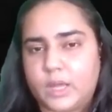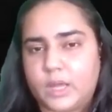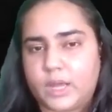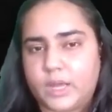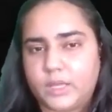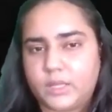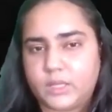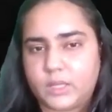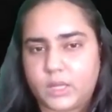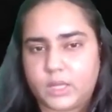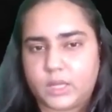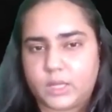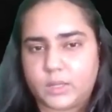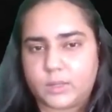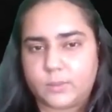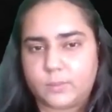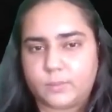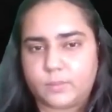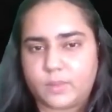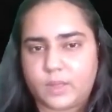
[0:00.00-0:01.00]
I
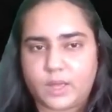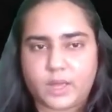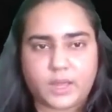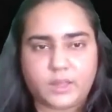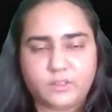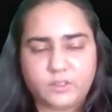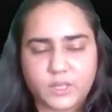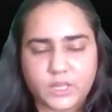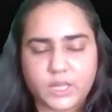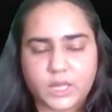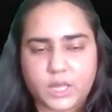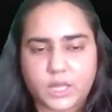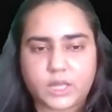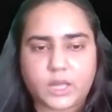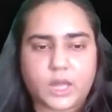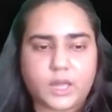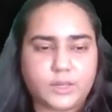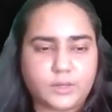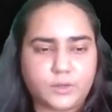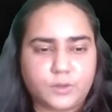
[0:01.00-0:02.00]
um, I think
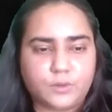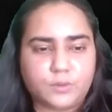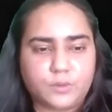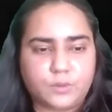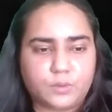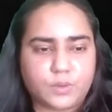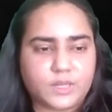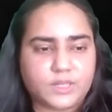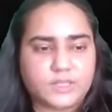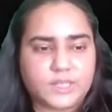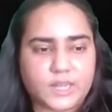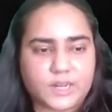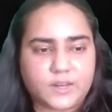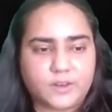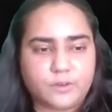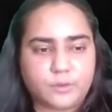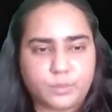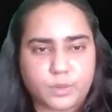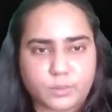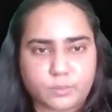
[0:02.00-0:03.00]
I don't
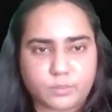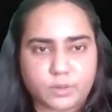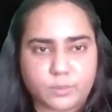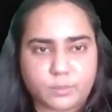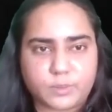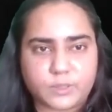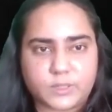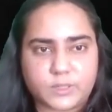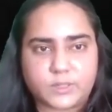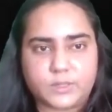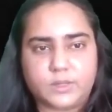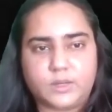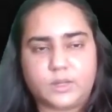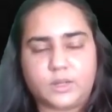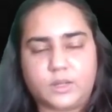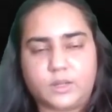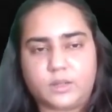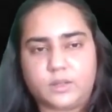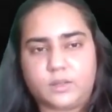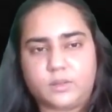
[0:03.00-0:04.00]
exactly remember, but
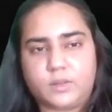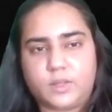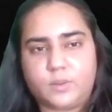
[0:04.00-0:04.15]
uh,